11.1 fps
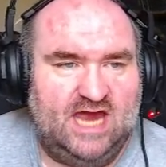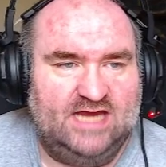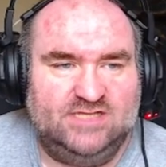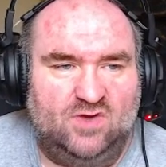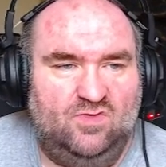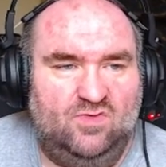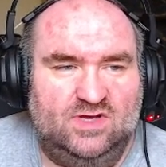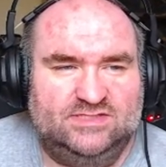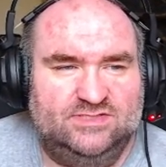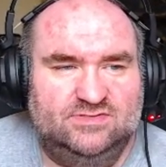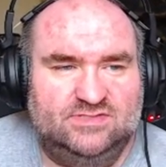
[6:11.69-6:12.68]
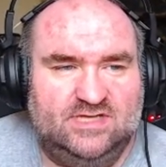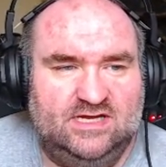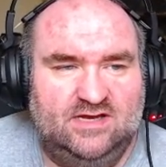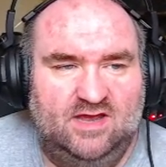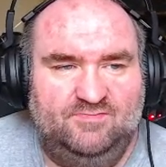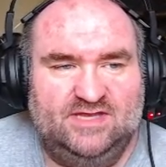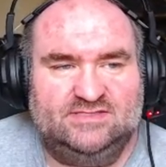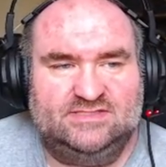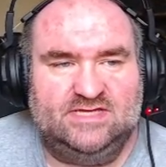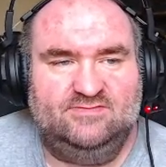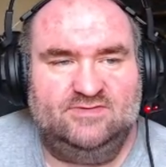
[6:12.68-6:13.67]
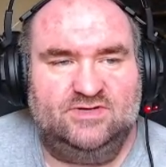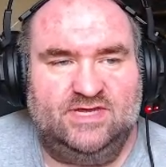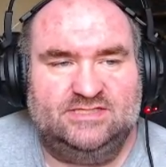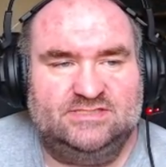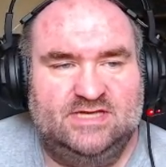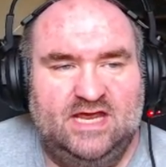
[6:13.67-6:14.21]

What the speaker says: I don't want to set it up at save location.